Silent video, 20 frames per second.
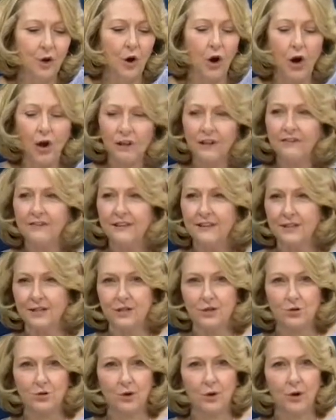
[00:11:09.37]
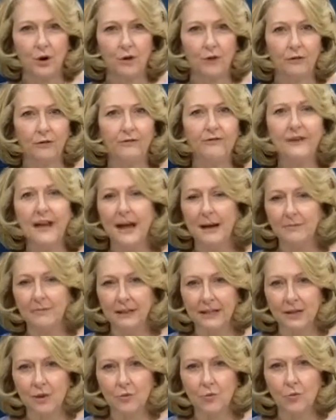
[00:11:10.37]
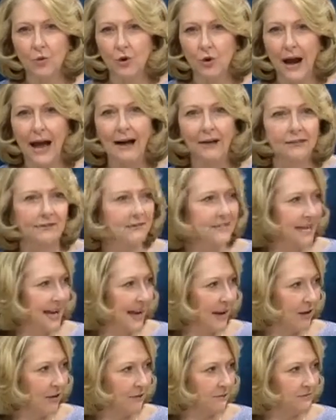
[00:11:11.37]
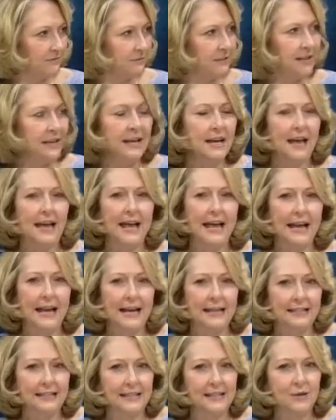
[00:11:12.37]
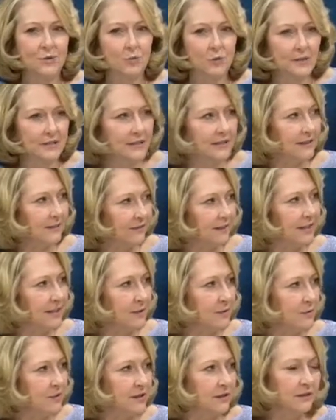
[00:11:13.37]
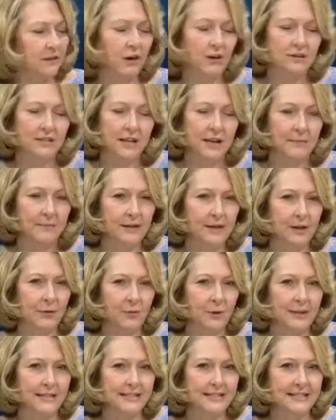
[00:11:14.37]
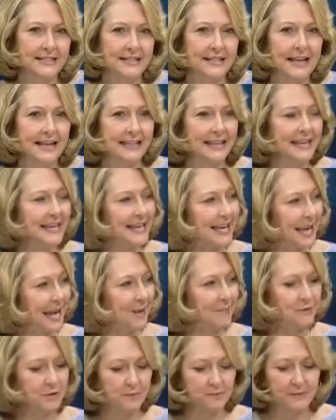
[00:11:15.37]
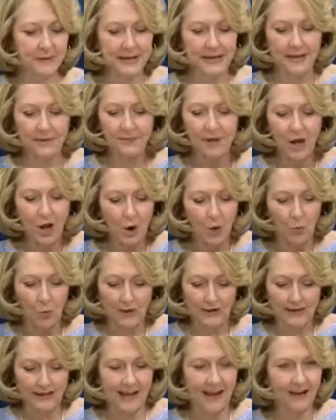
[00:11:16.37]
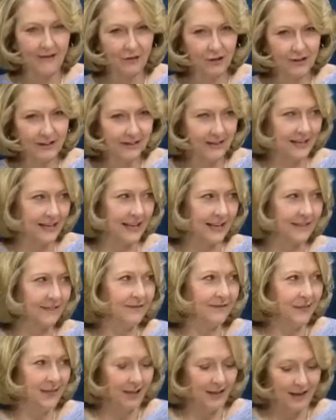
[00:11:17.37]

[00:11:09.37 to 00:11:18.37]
all of his family were out of town. And he was a longtime Kent resident, and he came to me with everything